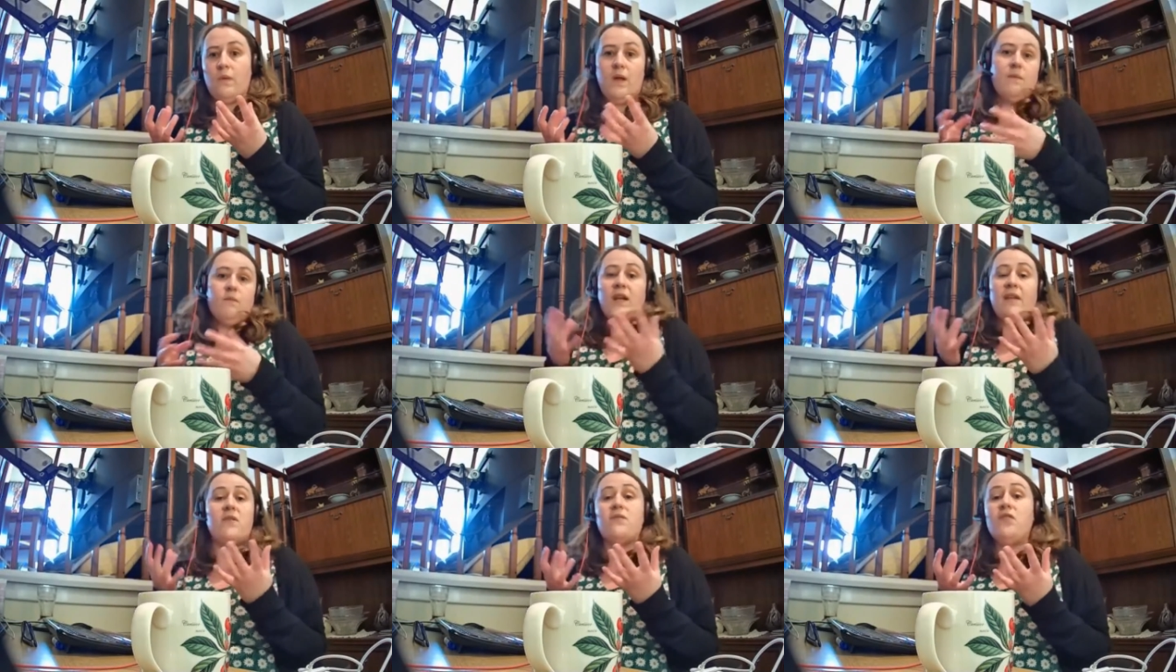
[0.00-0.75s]

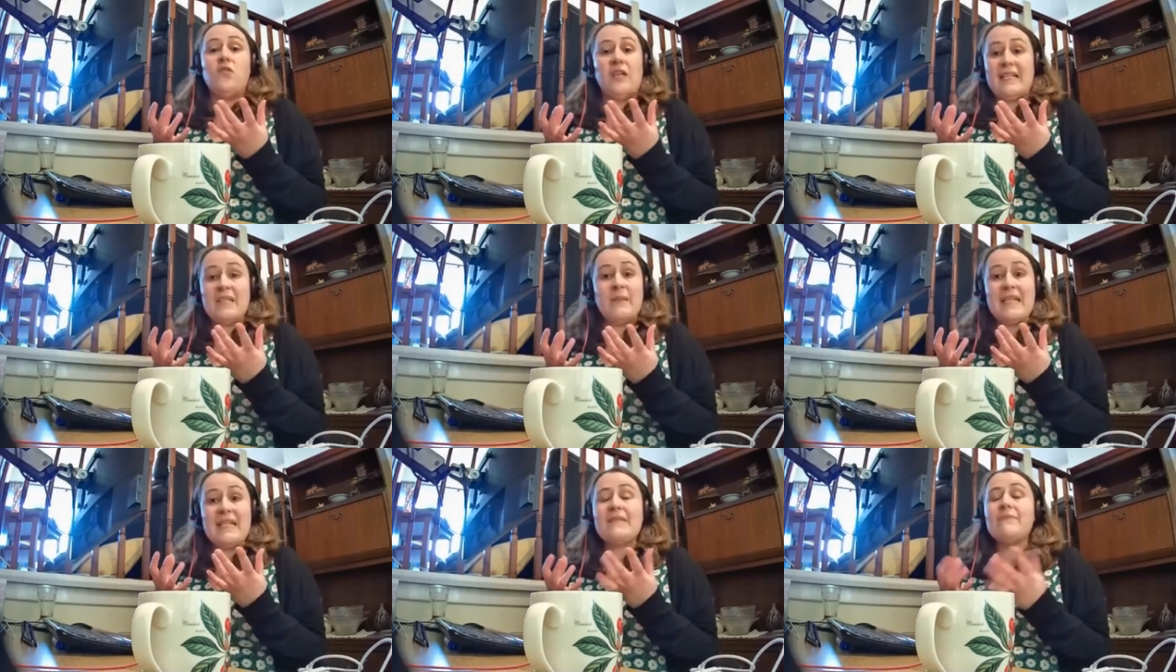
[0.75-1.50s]
whatever the food item
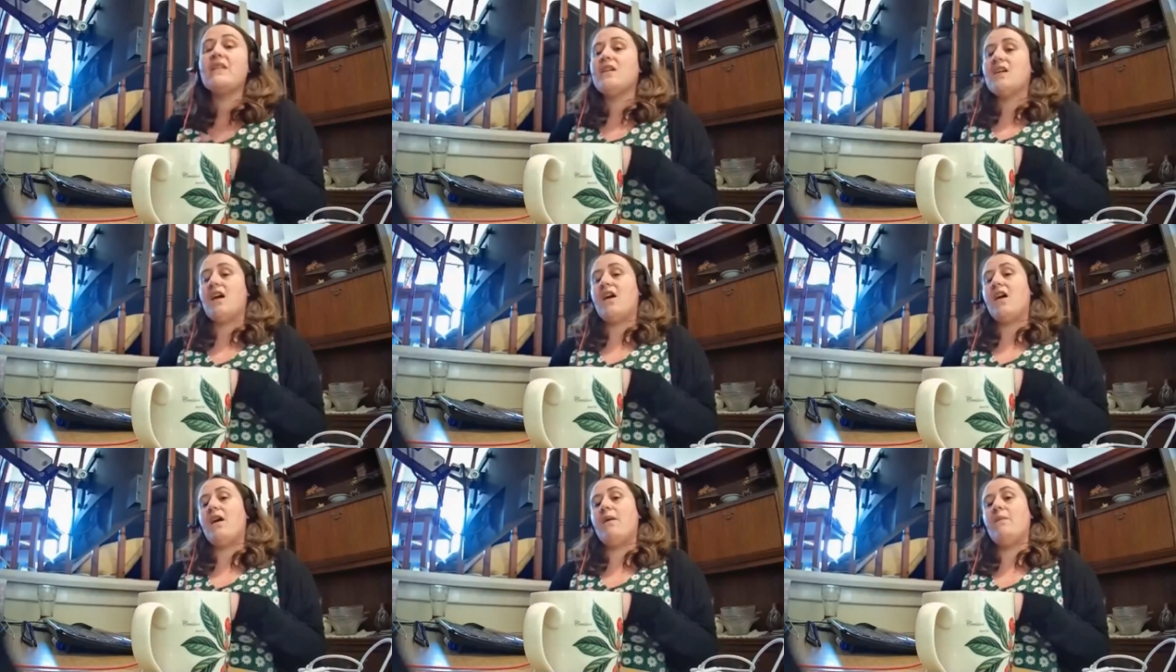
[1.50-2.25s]
is,
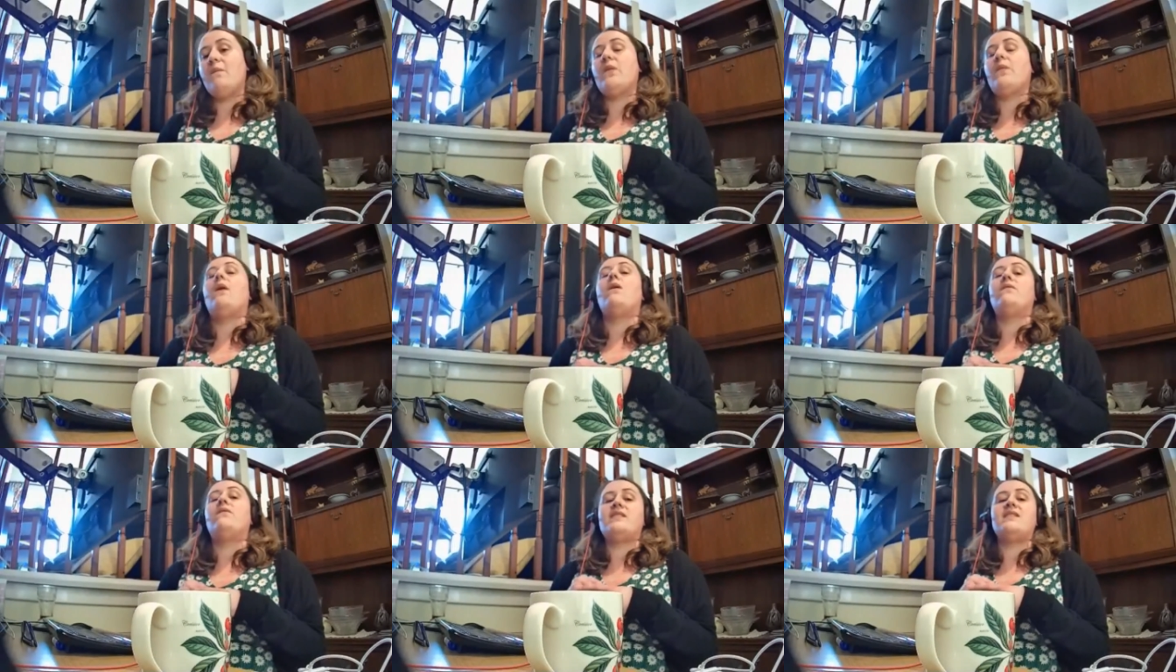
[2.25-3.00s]
but that
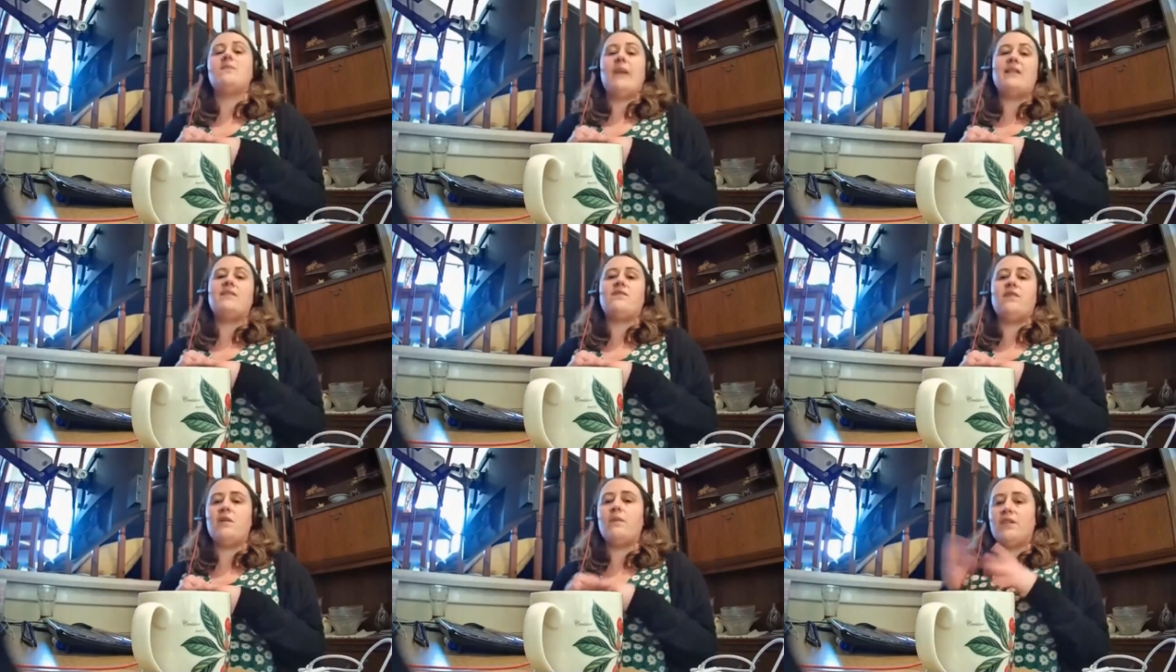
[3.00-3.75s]
obviously depends
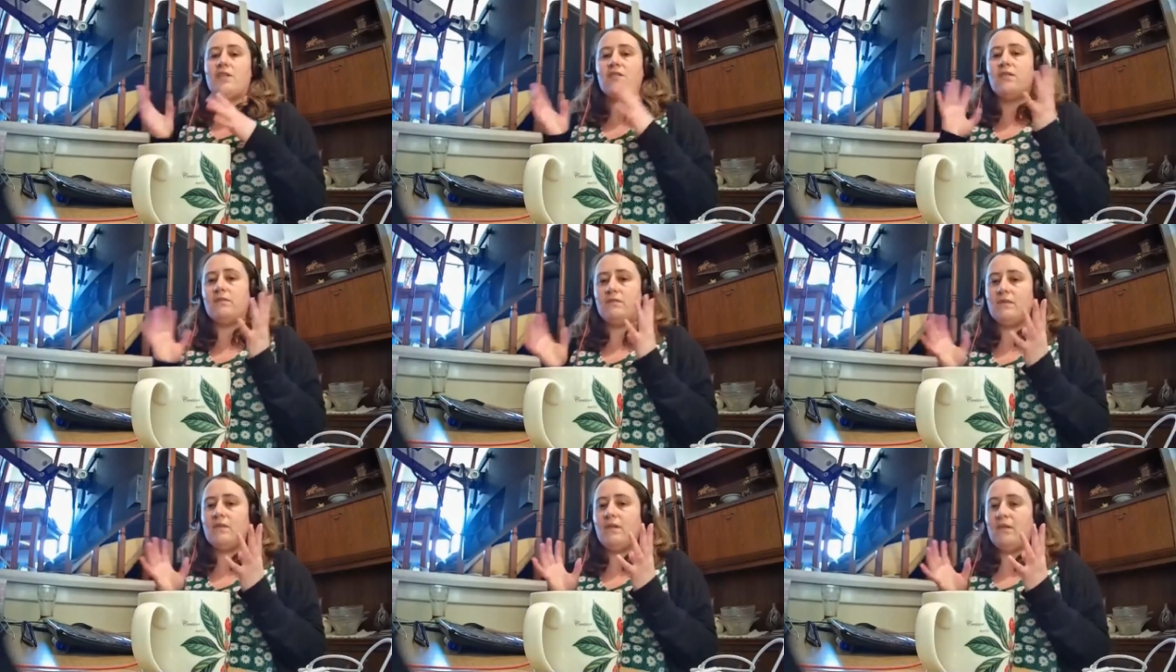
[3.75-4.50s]
very much on
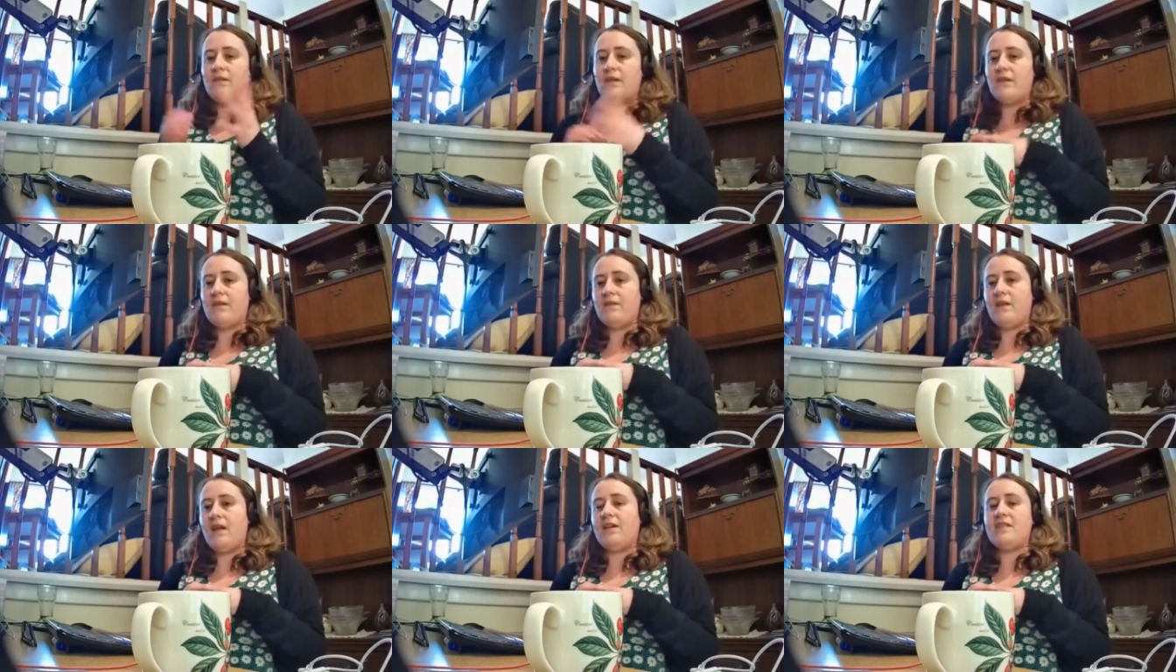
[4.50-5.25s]
the
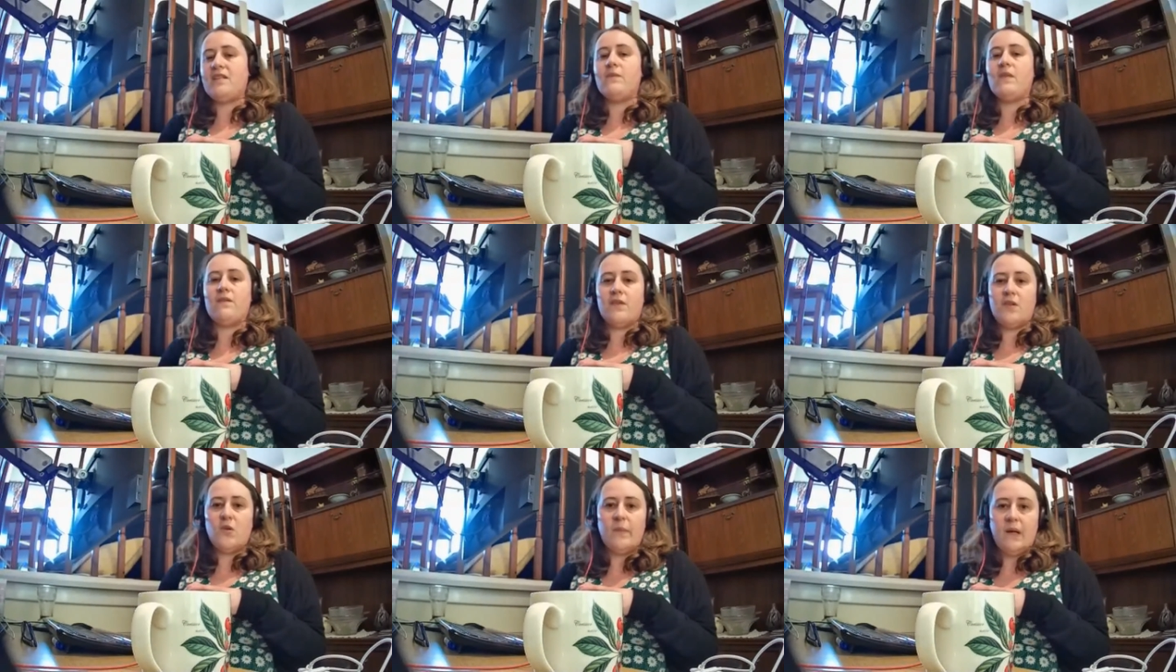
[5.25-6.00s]
item
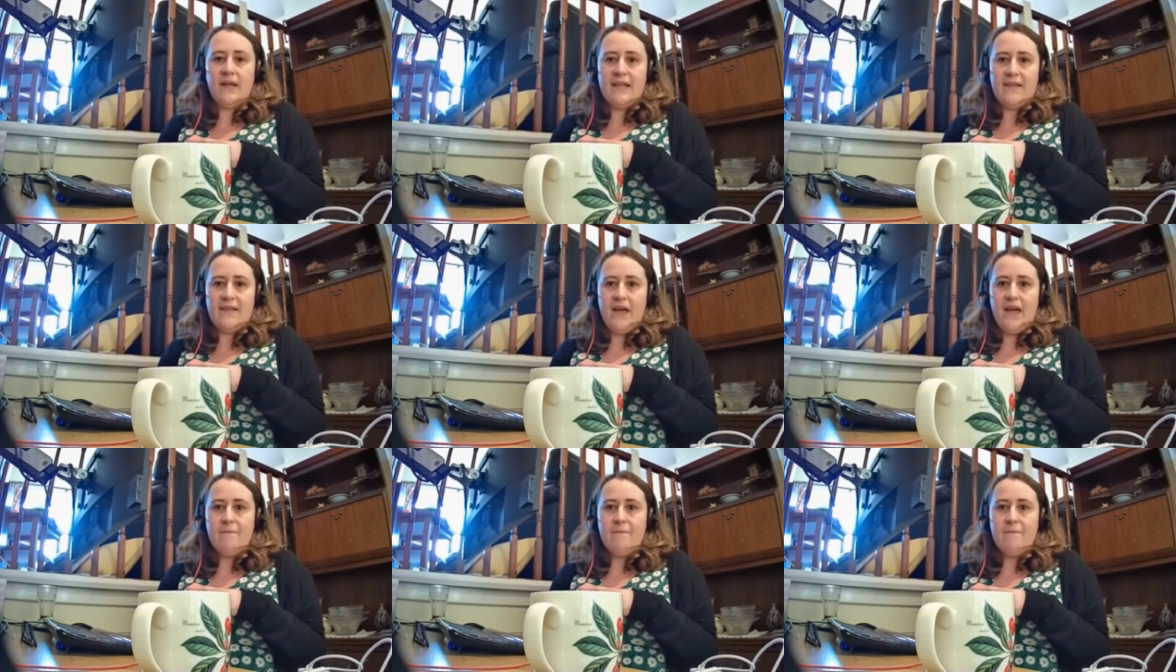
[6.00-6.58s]
that you're buying there.